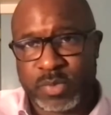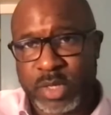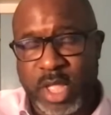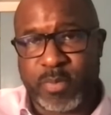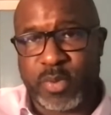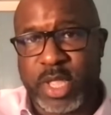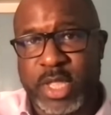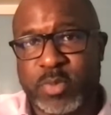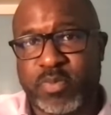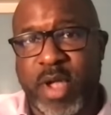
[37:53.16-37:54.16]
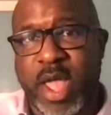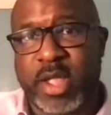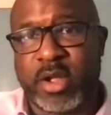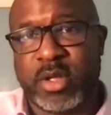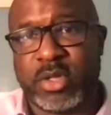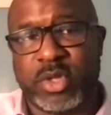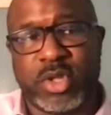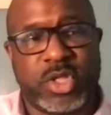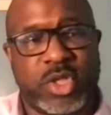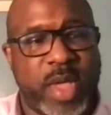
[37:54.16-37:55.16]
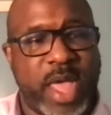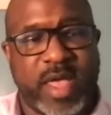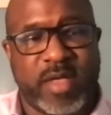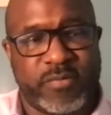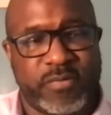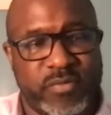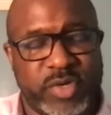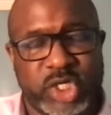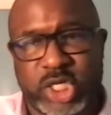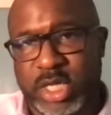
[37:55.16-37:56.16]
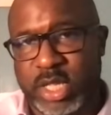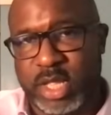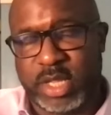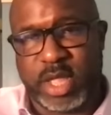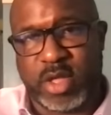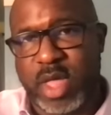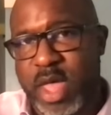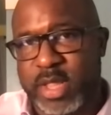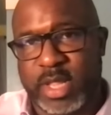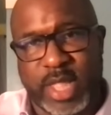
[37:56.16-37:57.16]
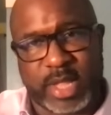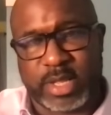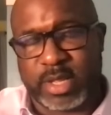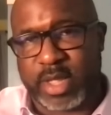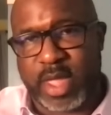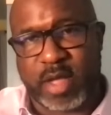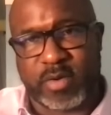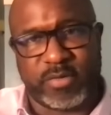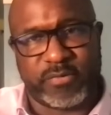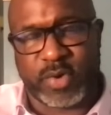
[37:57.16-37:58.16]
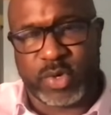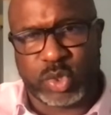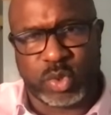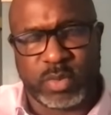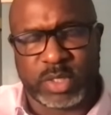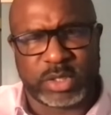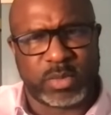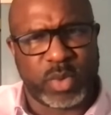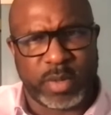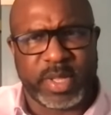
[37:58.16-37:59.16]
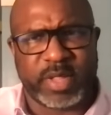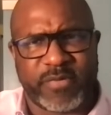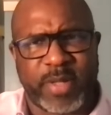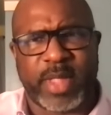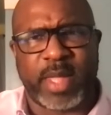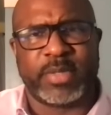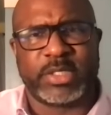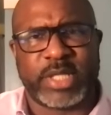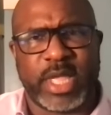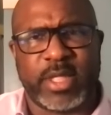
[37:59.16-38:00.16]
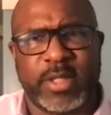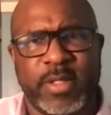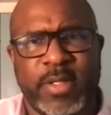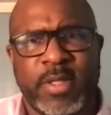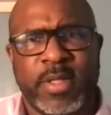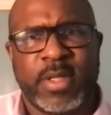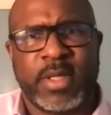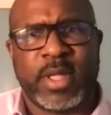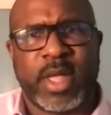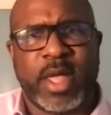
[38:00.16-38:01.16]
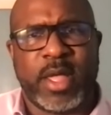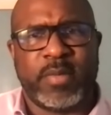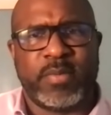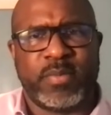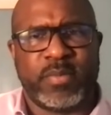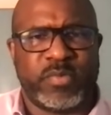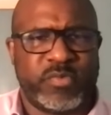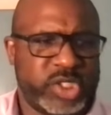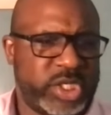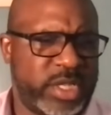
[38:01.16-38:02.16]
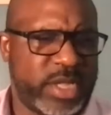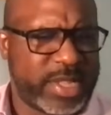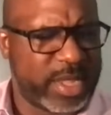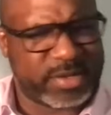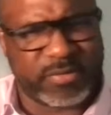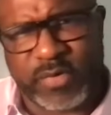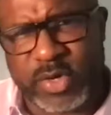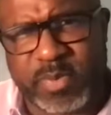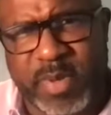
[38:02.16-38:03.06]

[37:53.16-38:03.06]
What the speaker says: A couple years prior, you have Rashida and Ilhan elected to Congress, first two Muslim women, if I'm not mistaken. Rashida, I think, is the first